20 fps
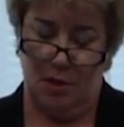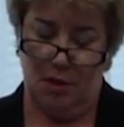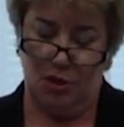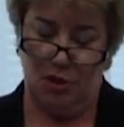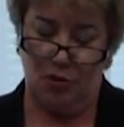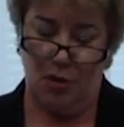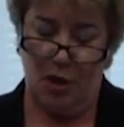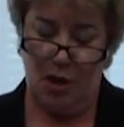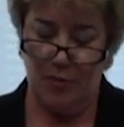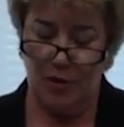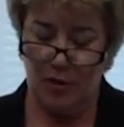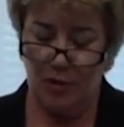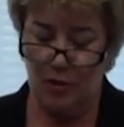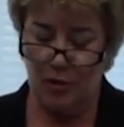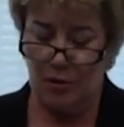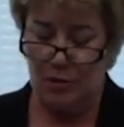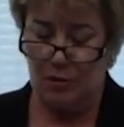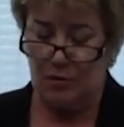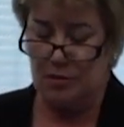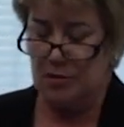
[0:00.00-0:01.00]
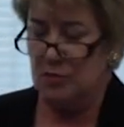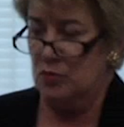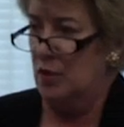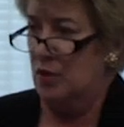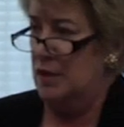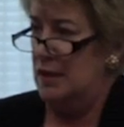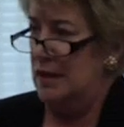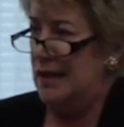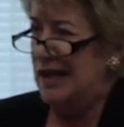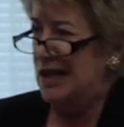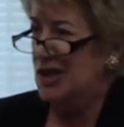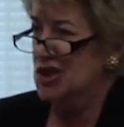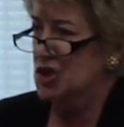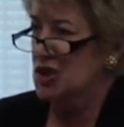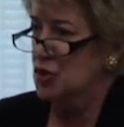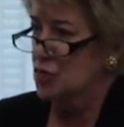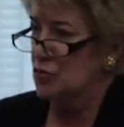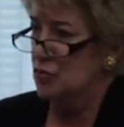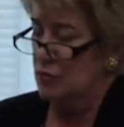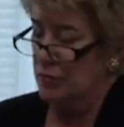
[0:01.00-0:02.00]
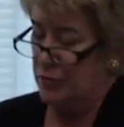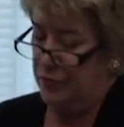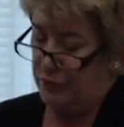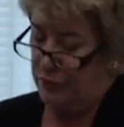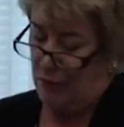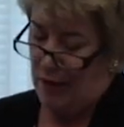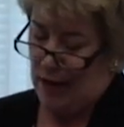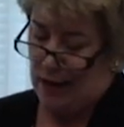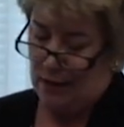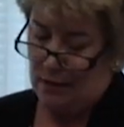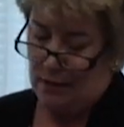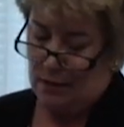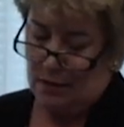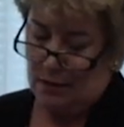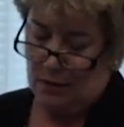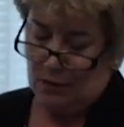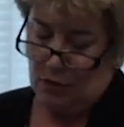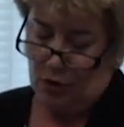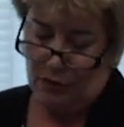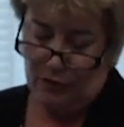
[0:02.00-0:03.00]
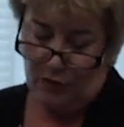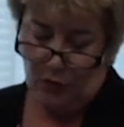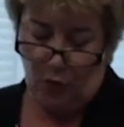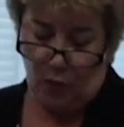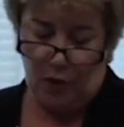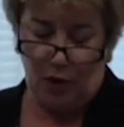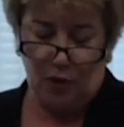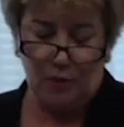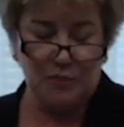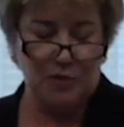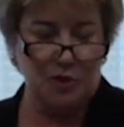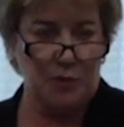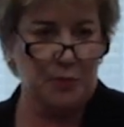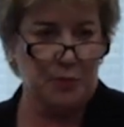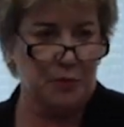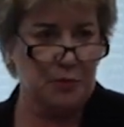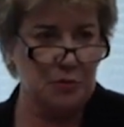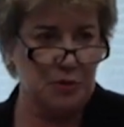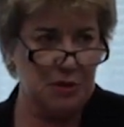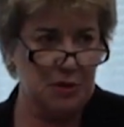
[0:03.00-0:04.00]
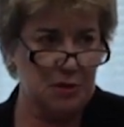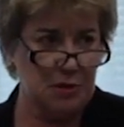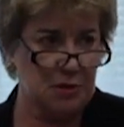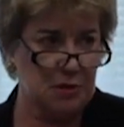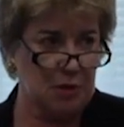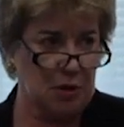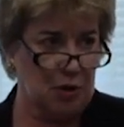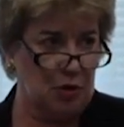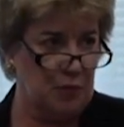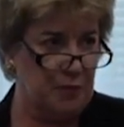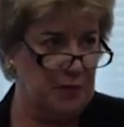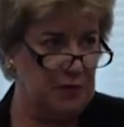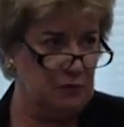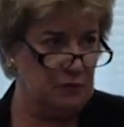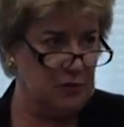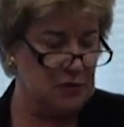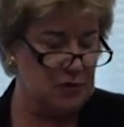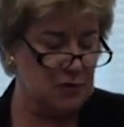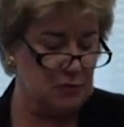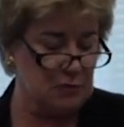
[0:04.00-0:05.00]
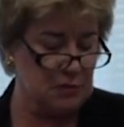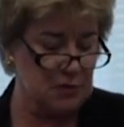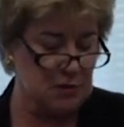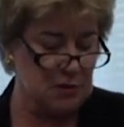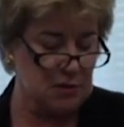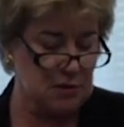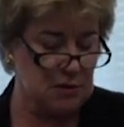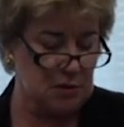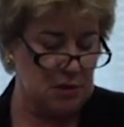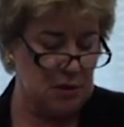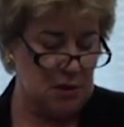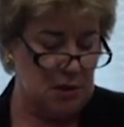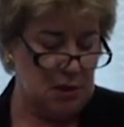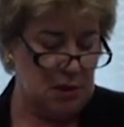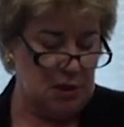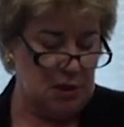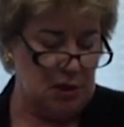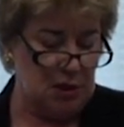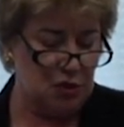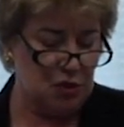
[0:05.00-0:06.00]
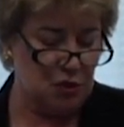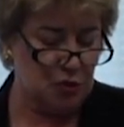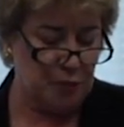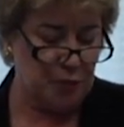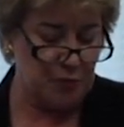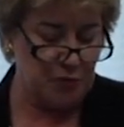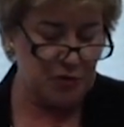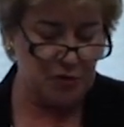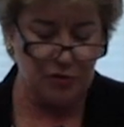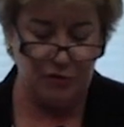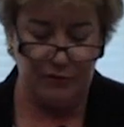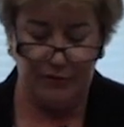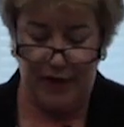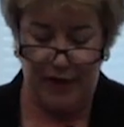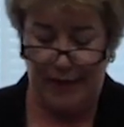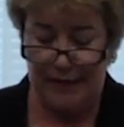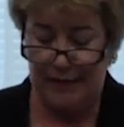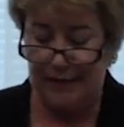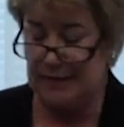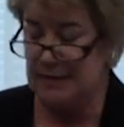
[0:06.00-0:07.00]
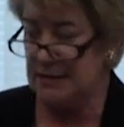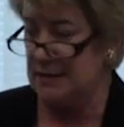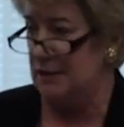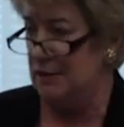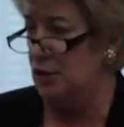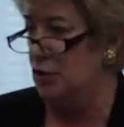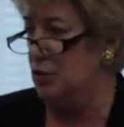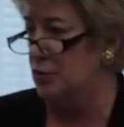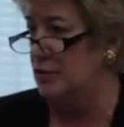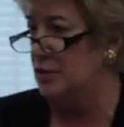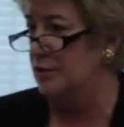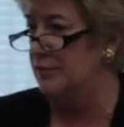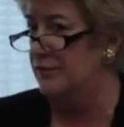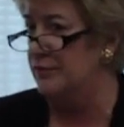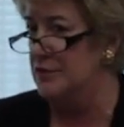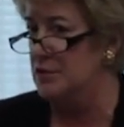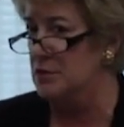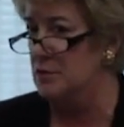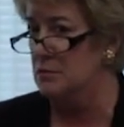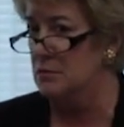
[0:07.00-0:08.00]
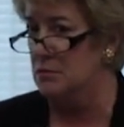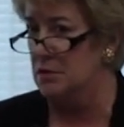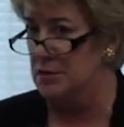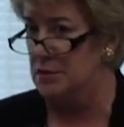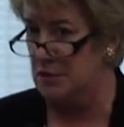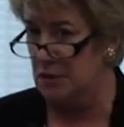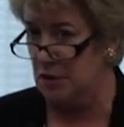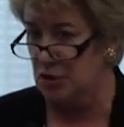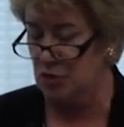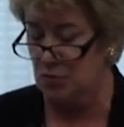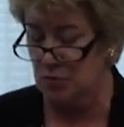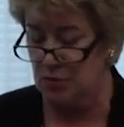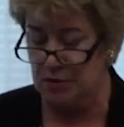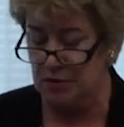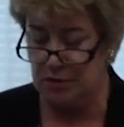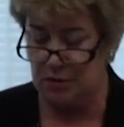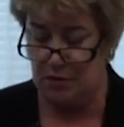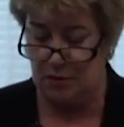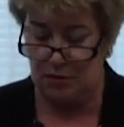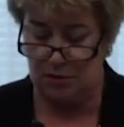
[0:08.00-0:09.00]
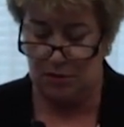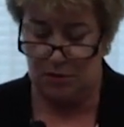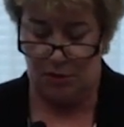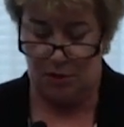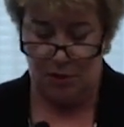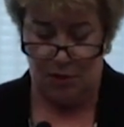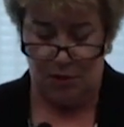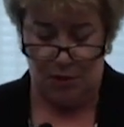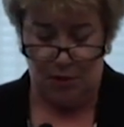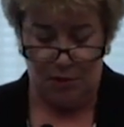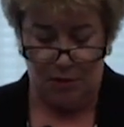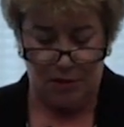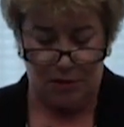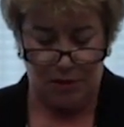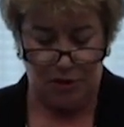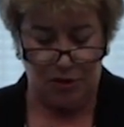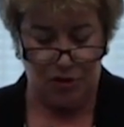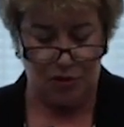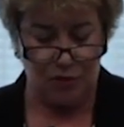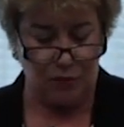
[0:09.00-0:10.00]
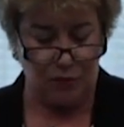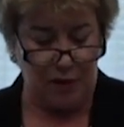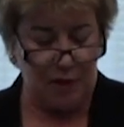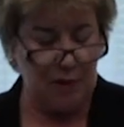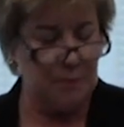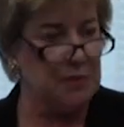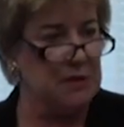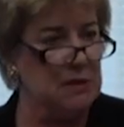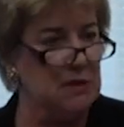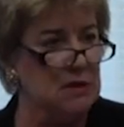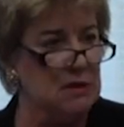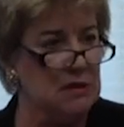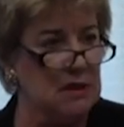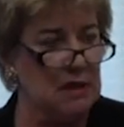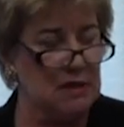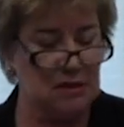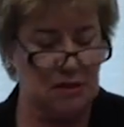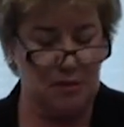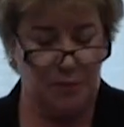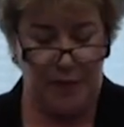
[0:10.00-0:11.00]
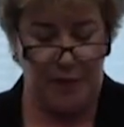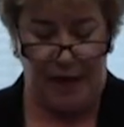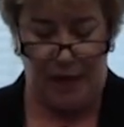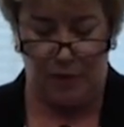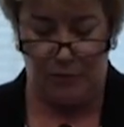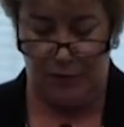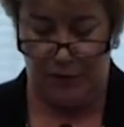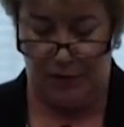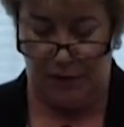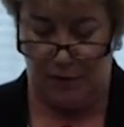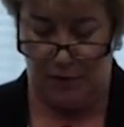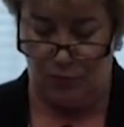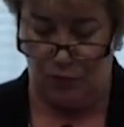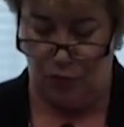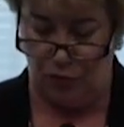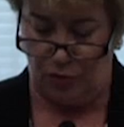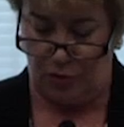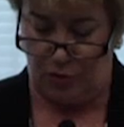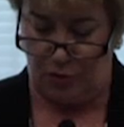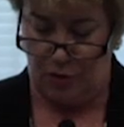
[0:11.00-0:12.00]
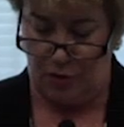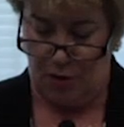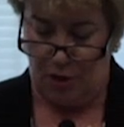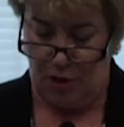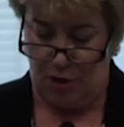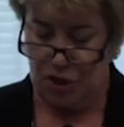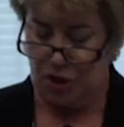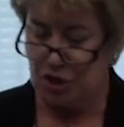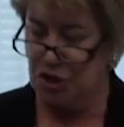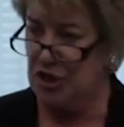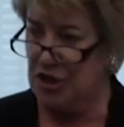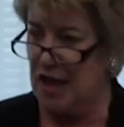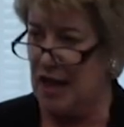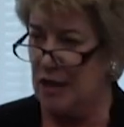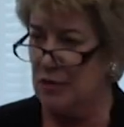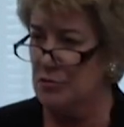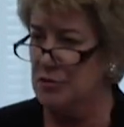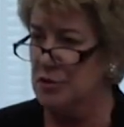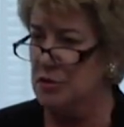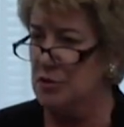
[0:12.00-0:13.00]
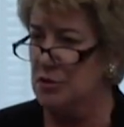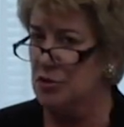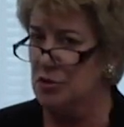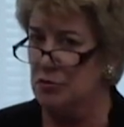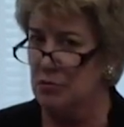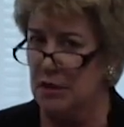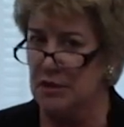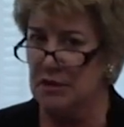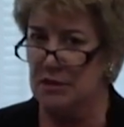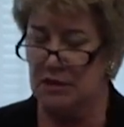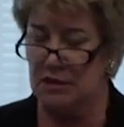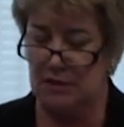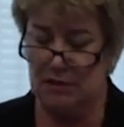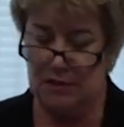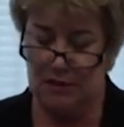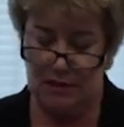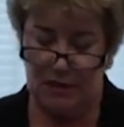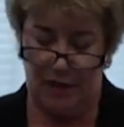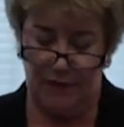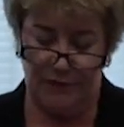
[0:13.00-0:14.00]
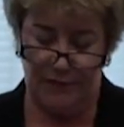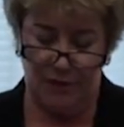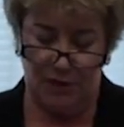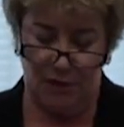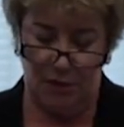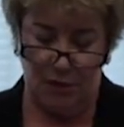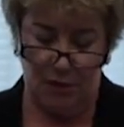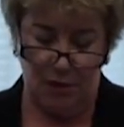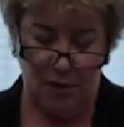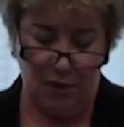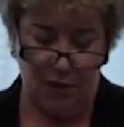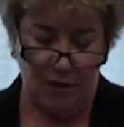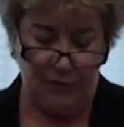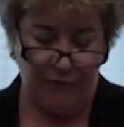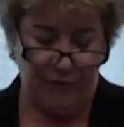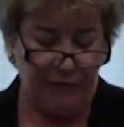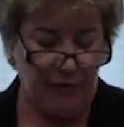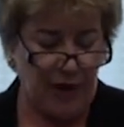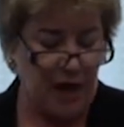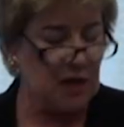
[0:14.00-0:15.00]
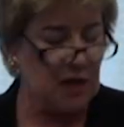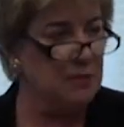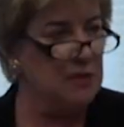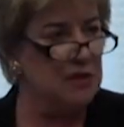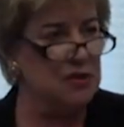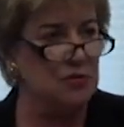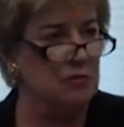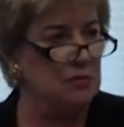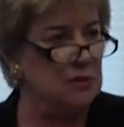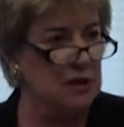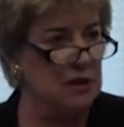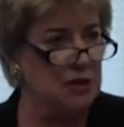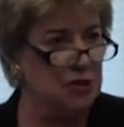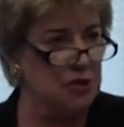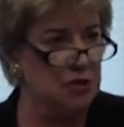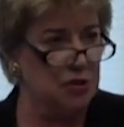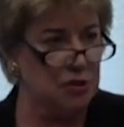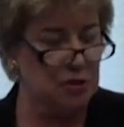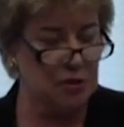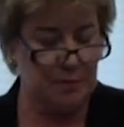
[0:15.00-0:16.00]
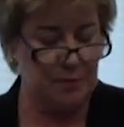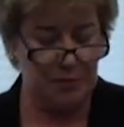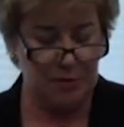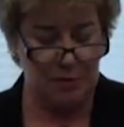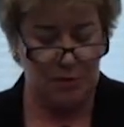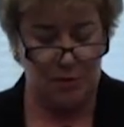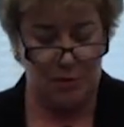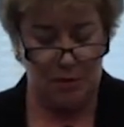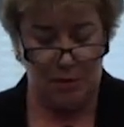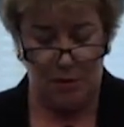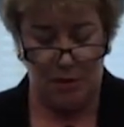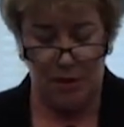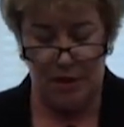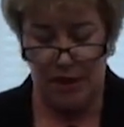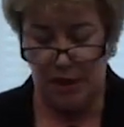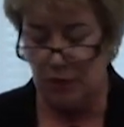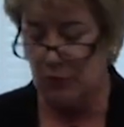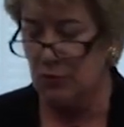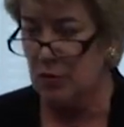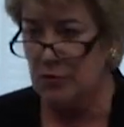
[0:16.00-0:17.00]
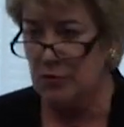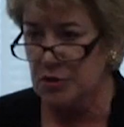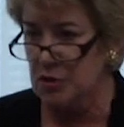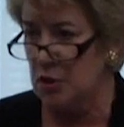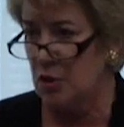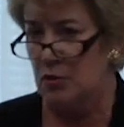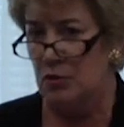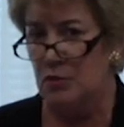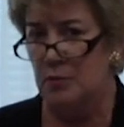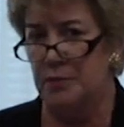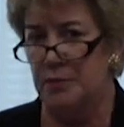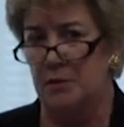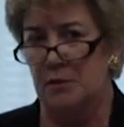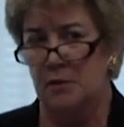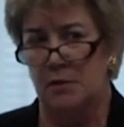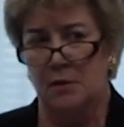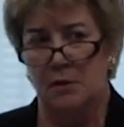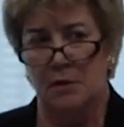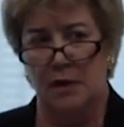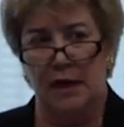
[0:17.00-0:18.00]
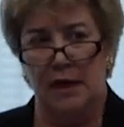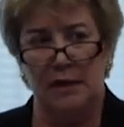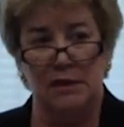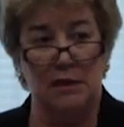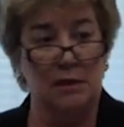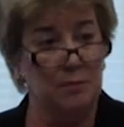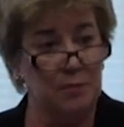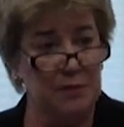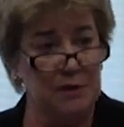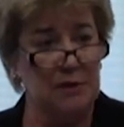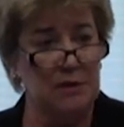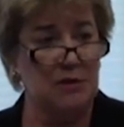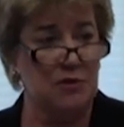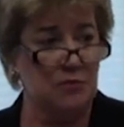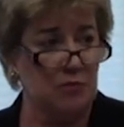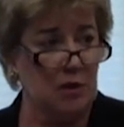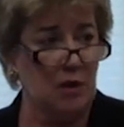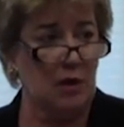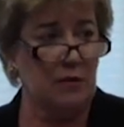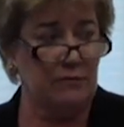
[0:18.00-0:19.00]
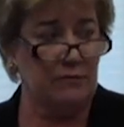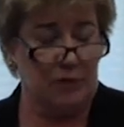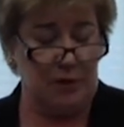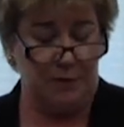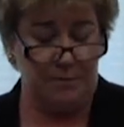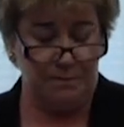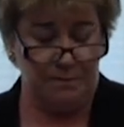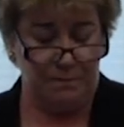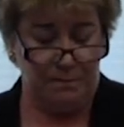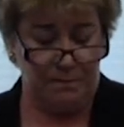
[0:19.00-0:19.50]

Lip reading: Trauma occurs when an external threat overwhelms a person's coping resources. Interpersonal violence, including physical and sexual assault, such as rape, incest, battering, and murder, shatters trust and safety, fragments relationships, narrows hope, and impedes recovery.